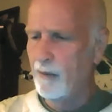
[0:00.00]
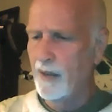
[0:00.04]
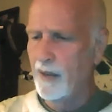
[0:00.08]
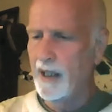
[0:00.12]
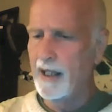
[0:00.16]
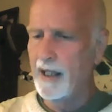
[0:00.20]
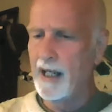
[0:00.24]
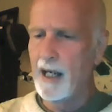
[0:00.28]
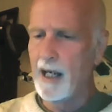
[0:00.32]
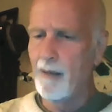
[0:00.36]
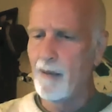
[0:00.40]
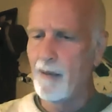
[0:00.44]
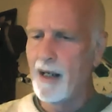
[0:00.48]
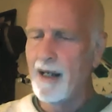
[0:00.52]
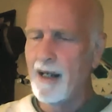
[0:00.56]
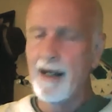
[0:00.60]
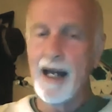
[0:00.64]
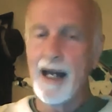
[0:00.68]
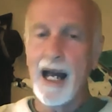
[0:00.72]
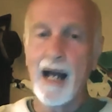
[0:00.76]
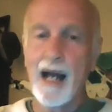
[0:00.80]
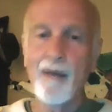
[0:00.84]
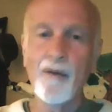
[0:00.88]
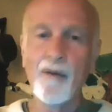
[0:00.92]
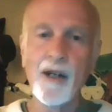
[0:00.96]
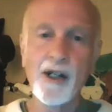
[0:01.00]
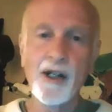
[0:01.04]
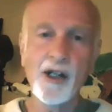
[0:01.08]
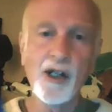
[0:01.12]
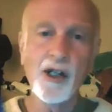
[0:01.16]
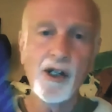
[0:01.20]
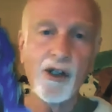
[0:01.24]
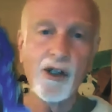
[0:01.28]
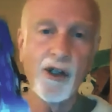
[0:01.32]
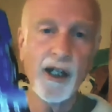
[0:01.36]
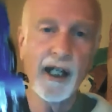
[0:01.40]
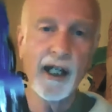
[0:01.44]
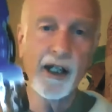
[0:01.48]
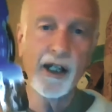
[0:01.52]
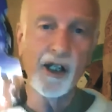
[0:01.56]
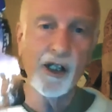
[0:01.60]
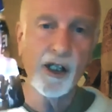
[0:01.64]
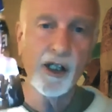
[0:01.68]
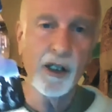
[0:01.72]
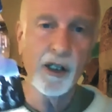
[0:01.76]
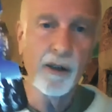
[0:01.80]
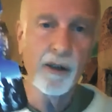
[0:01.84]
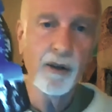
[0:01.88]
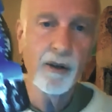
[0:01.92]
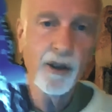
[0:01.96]
p.m., and this is the
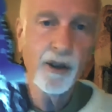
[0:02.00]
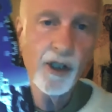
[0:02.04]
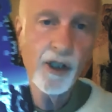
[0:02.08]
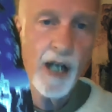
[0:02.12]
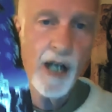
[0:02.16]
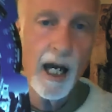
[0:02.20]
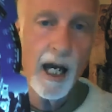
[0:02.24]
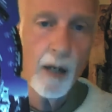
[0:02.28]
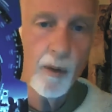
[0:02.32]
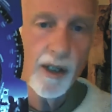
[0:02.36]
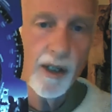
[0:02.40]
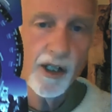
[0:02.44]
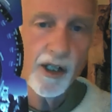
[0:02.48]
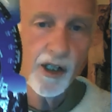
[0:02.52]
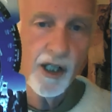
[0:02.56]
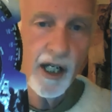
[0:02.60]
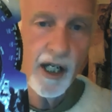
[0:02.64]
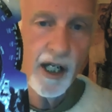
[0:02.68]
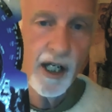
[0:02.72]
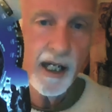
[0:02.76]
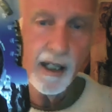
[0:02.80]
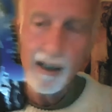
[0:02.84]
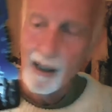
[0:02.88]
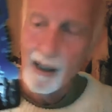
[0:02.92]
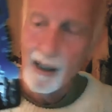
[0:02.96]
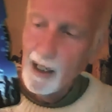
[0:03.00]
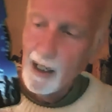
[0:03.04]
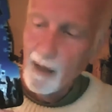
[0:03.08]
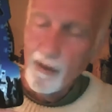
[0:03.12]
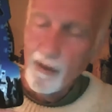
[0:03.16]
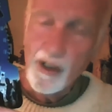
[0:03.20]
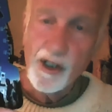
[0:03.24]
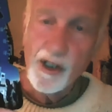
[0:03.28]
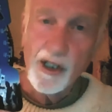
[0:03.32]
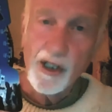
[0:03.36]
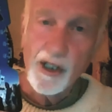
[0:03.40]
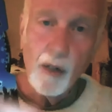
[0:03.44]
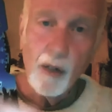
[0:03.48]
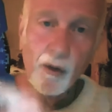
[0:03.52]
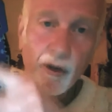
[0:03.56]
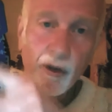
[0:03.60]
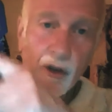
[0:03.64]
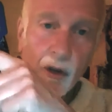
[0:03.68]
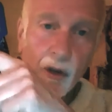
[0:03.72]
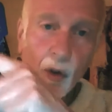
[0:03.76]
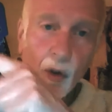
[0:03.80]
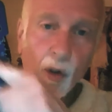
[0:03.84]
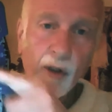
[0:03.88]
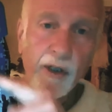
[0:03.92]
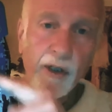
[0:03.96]
sky we see. The south,
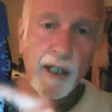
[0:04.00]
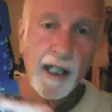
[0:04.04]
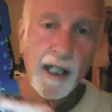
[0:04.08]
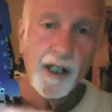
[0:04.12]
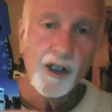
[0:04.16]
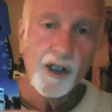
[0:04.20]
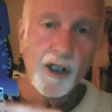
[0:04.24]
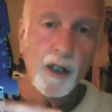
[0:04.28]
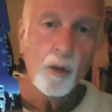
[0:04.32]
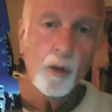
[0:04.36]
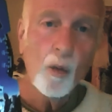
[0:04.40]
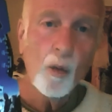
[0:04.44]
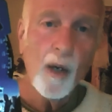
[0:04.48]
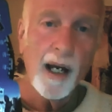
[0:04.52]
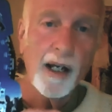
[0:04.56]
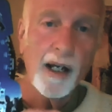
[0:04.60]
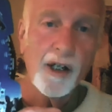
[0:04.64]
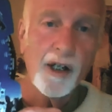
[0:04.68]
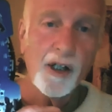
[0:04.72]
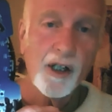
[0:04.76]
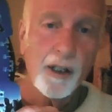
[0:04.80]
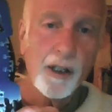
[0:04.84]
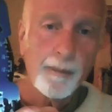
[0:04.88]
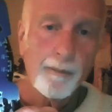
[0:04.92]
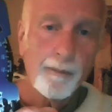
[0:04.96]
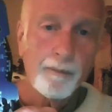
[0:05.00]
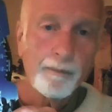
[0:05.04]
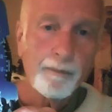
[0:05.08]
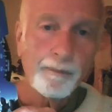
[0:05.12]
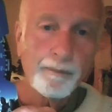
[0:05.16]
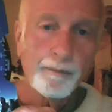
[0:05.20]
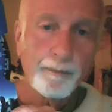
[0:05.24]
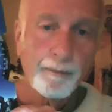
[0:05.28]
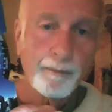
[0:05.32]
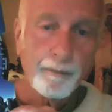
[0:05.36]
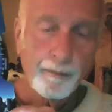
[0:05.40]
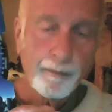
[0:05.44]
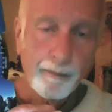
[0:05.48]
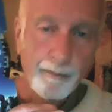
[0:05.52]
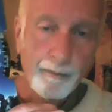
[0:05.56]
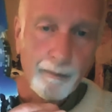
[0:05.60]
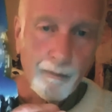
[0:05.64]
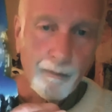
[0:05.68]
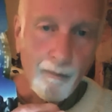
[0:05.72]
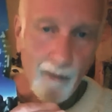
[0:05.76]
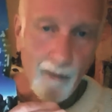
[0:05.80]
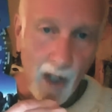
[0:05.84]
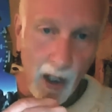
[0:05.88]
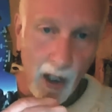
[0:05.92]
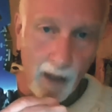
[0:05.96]
north, east, and west
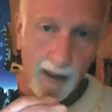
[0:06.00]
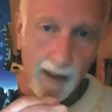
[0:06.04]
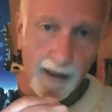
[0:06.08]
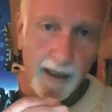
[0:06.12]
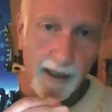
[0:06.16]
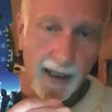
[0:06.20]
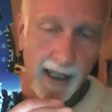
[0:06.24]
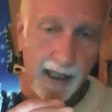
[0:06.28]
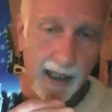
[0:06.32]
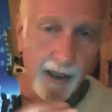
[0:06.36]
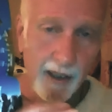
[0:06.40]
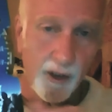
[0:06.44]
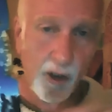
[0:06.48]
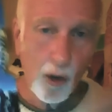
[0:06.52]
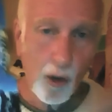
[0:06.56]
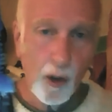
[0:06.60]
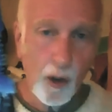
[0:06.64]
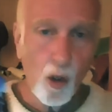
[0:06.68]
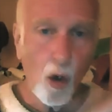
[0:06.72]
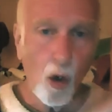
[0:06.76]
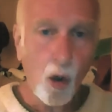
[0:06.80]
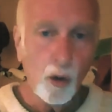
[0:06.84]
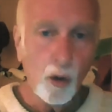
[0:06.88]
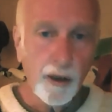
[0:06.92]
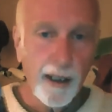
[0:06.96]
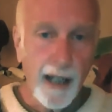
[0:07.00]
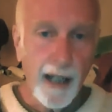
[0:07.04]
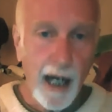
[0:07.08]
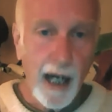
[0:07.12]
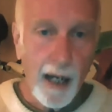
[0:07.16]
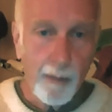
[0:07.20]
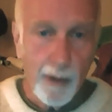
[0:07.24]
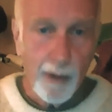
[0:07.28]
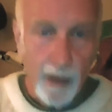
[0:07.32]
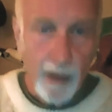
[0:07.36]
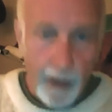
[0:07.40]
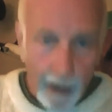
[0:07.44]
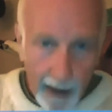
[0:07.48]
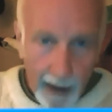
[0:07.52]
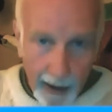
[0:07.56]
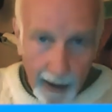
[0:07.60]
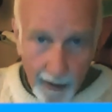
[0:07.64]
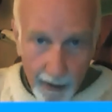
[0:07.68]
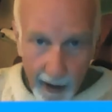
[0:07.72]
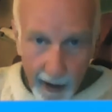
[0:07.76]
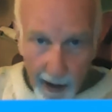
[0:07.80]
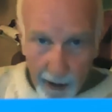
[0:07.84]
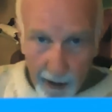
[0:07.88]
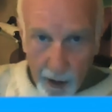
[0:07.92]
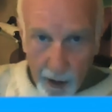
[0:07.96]
are indicated. So you hold it up. It's